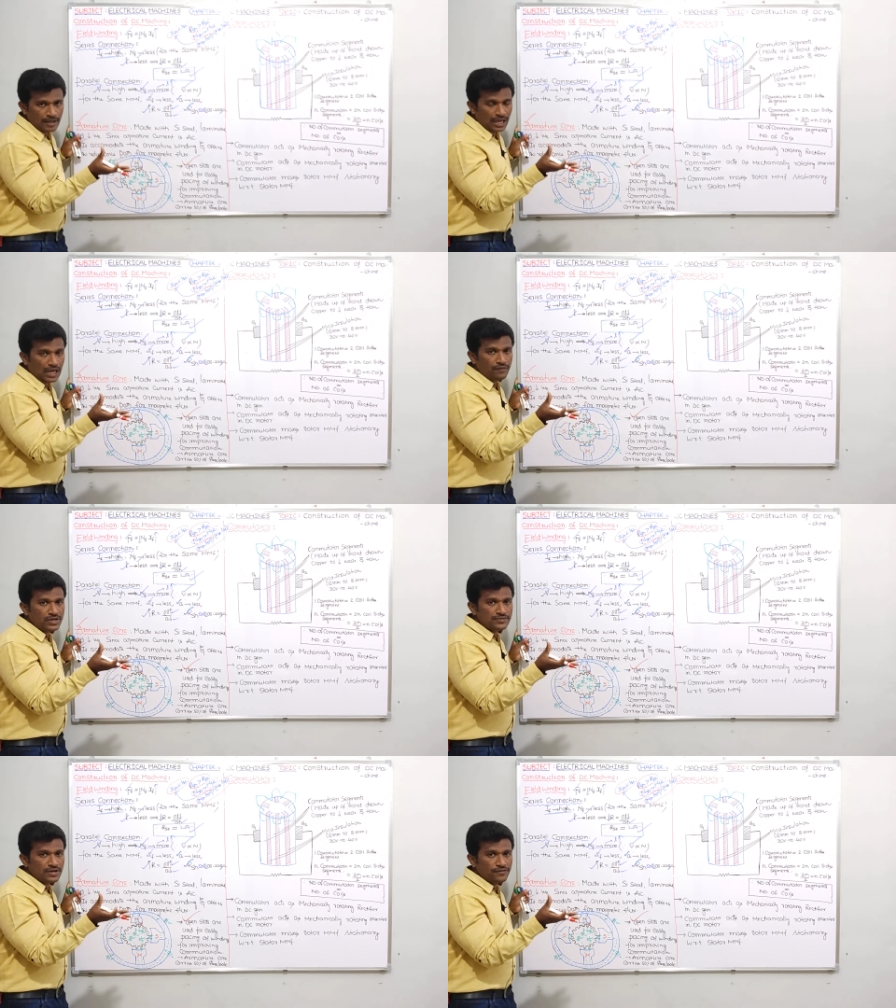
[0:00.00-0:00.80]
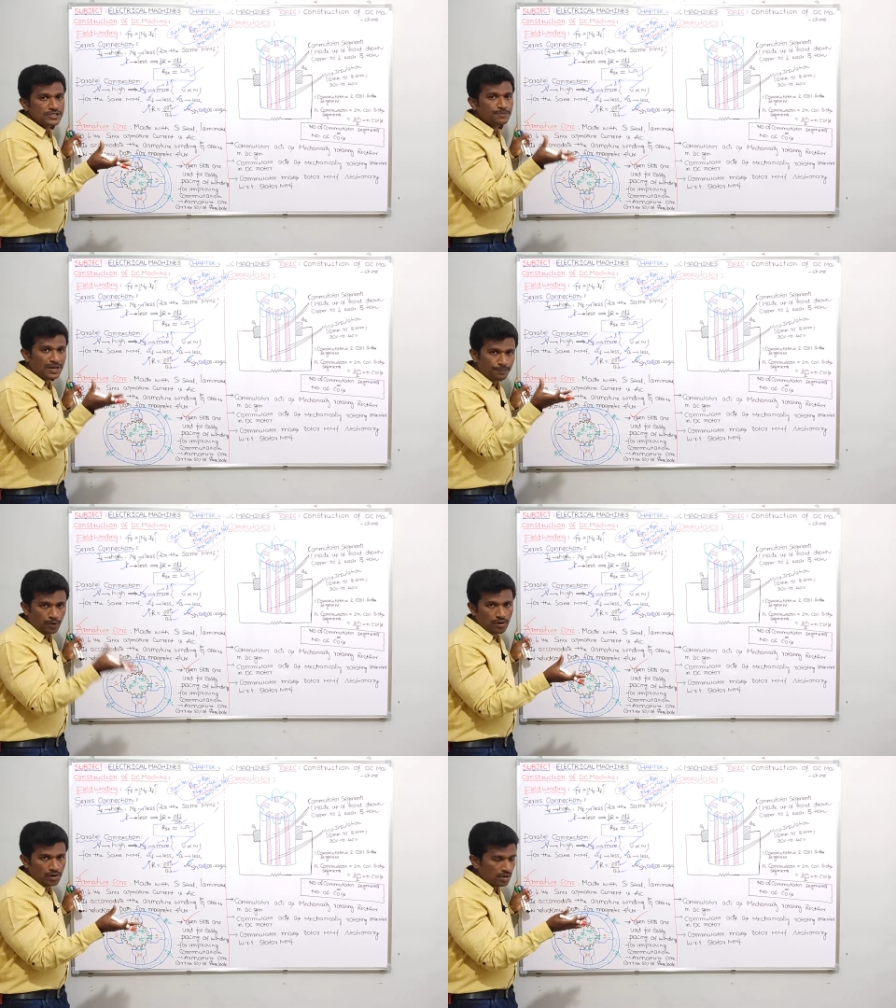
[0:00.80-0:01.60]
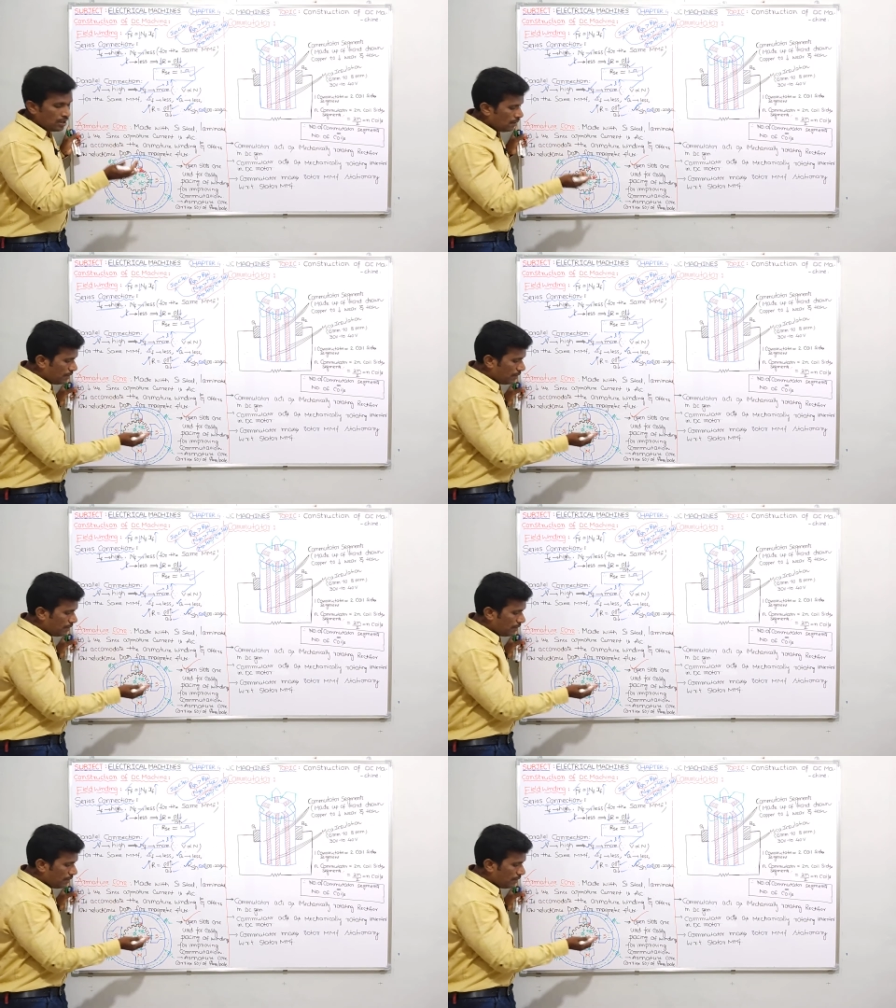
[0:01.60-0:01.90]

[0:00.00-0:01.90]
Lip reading: Average value of flux per pole.